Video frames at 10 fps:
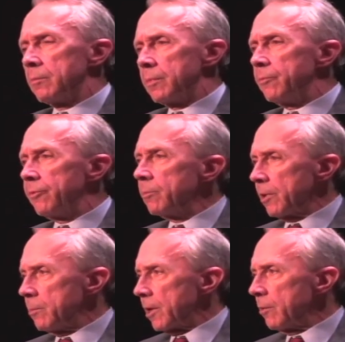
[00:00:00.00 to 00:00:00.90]

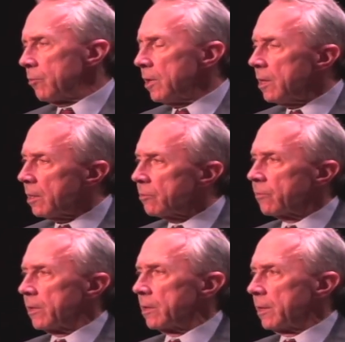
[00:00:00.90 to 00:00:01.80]
simply by reading
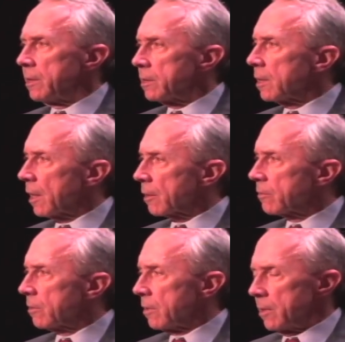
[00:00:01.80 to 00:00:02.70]
fairly the
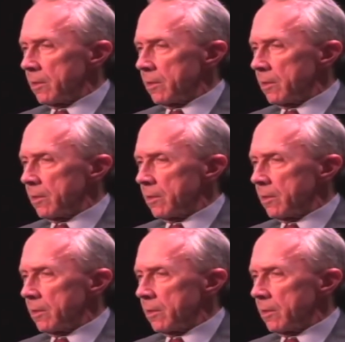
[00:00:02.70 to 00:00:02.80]
text,